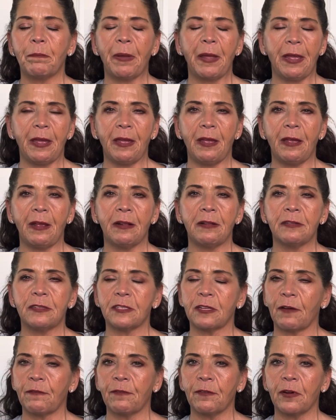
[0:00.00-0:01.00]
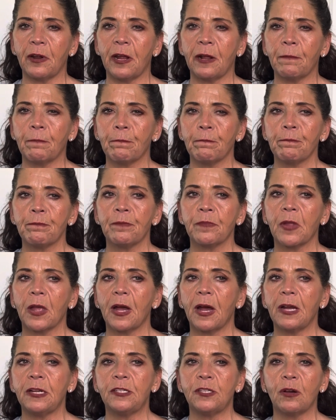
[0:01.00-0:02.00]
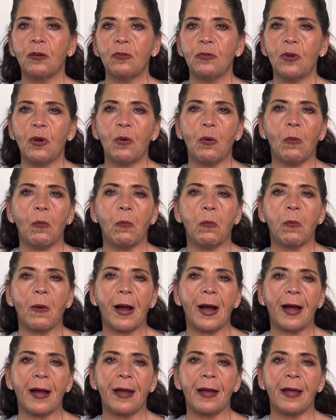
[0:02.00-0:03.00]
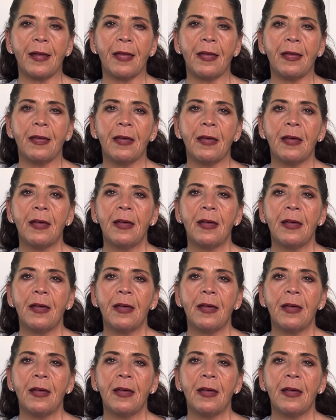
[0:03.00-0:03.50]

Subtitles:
pain, suffering, I don't know why